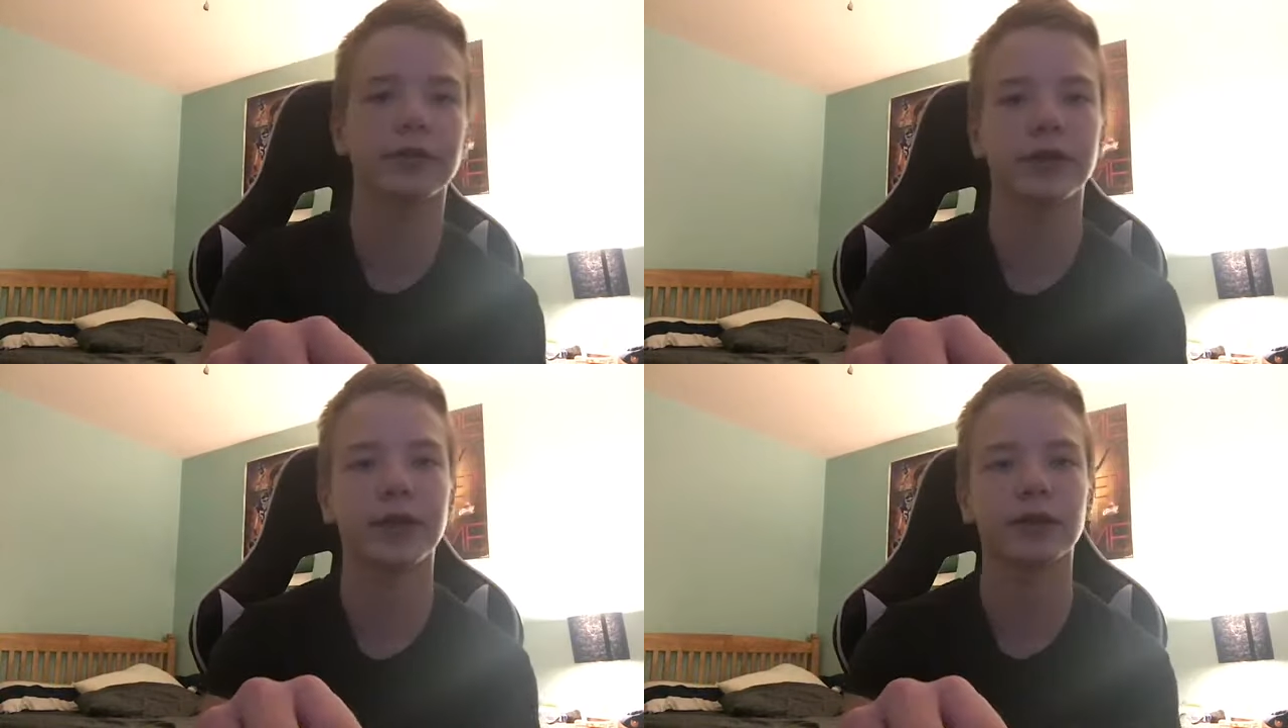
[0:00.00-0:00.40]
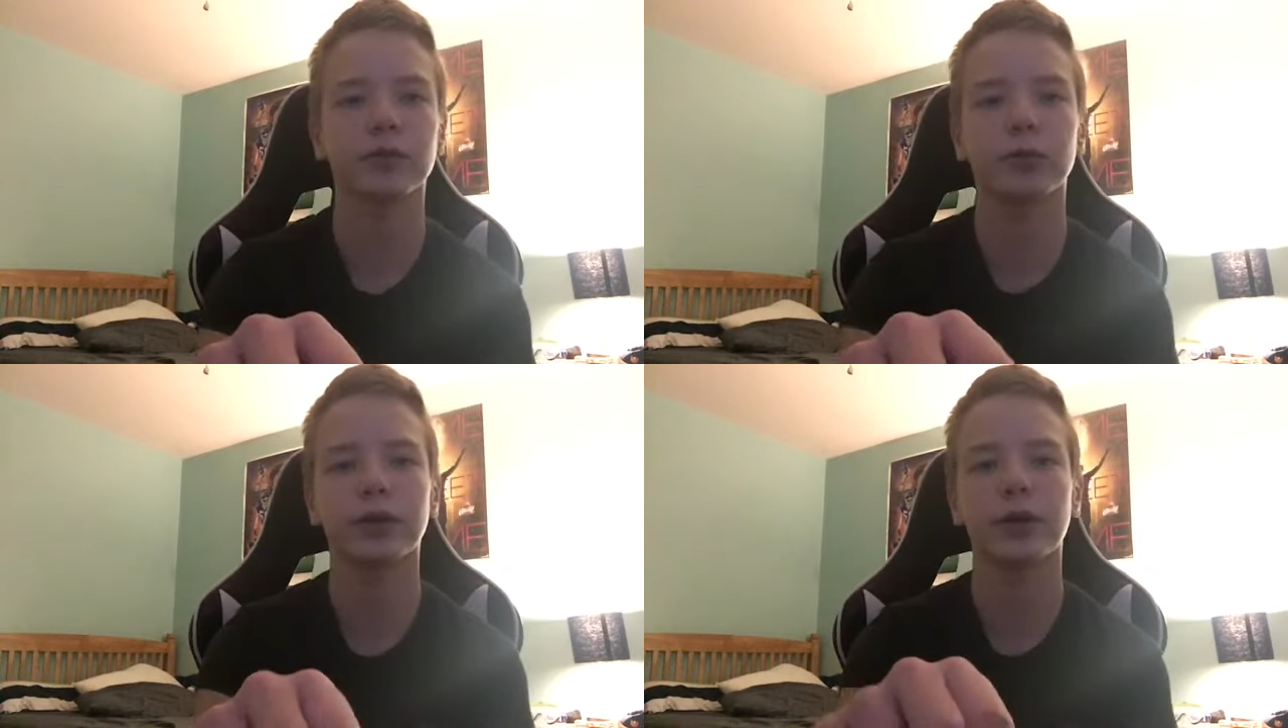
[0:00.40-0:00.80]
in the next
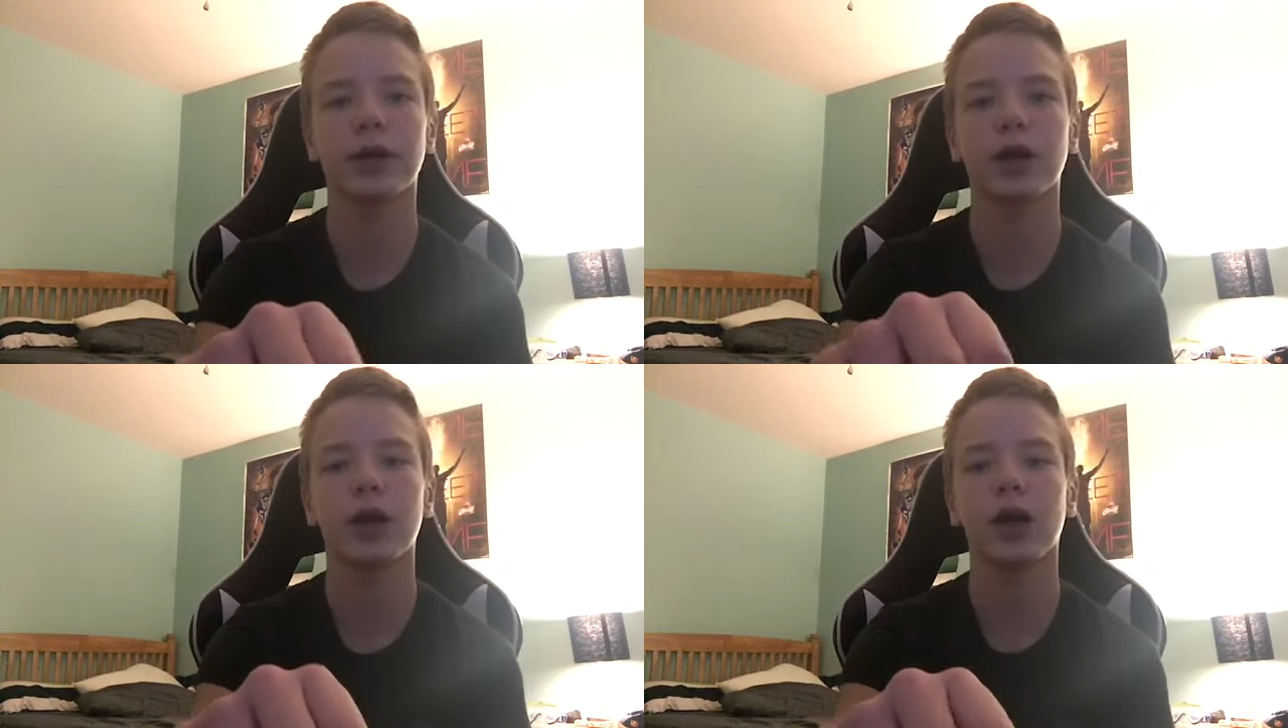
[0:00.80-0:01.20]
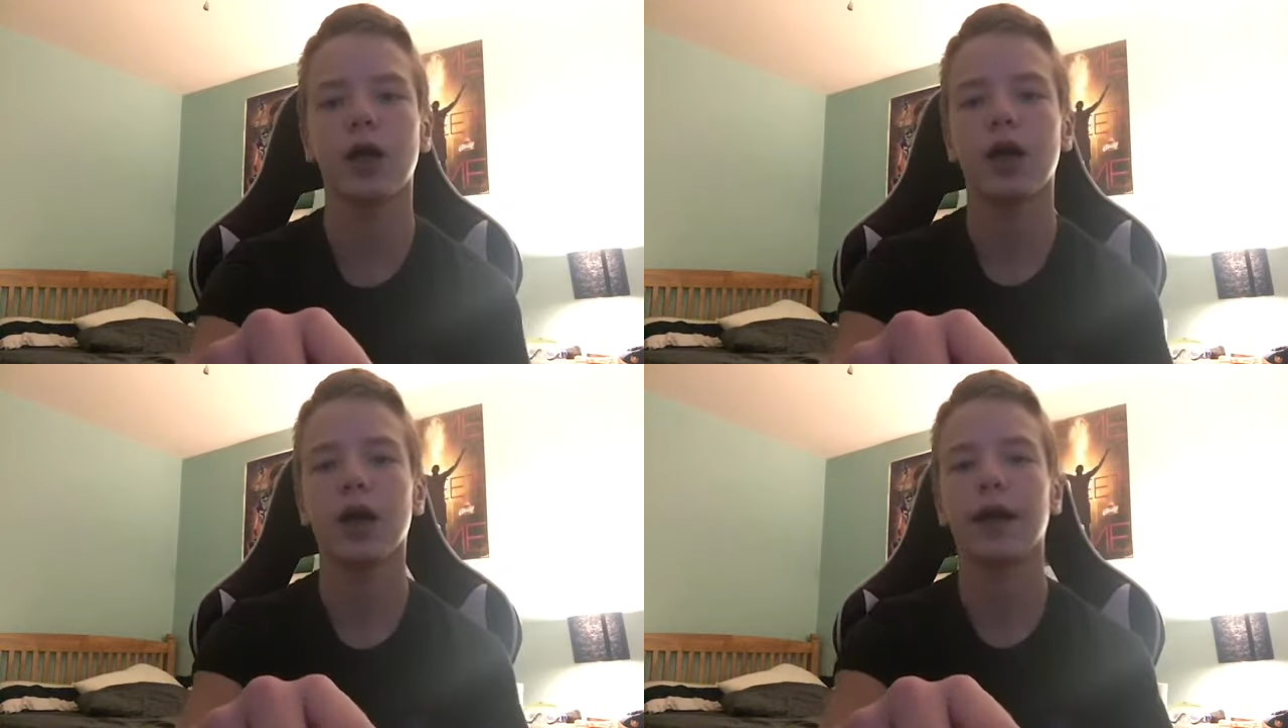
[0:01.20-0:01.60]
one.
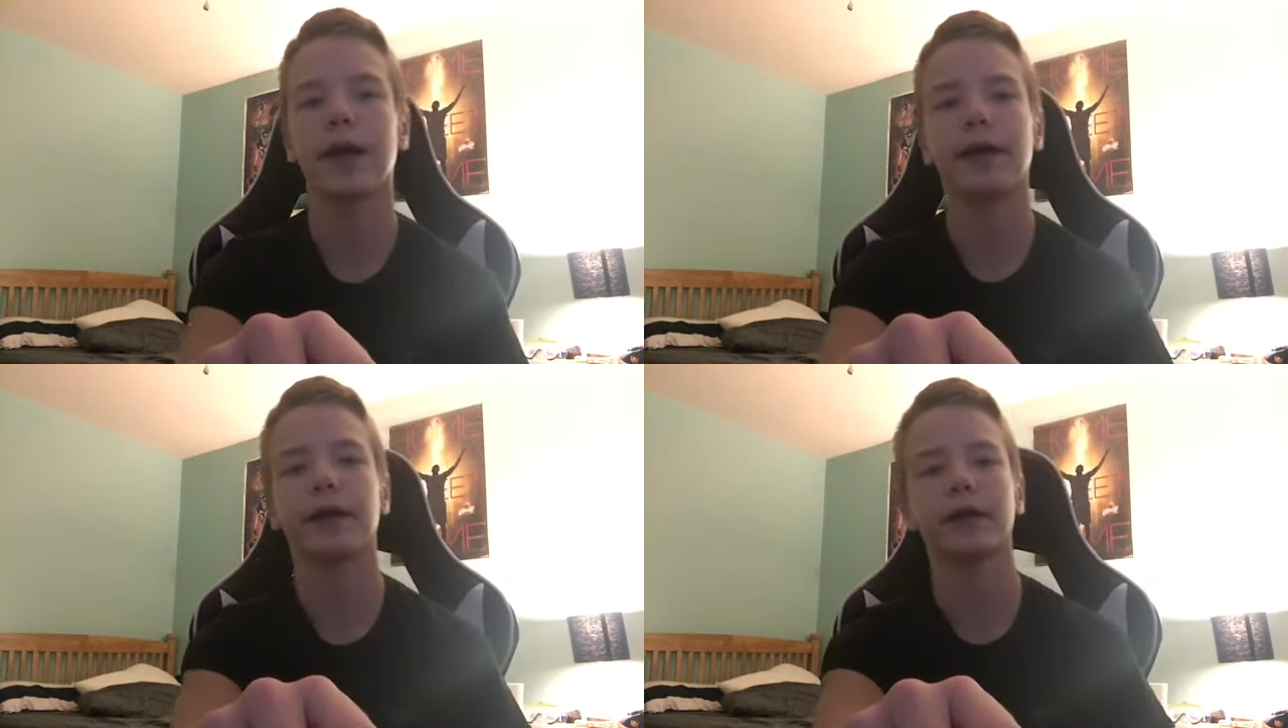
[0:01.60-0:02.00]
And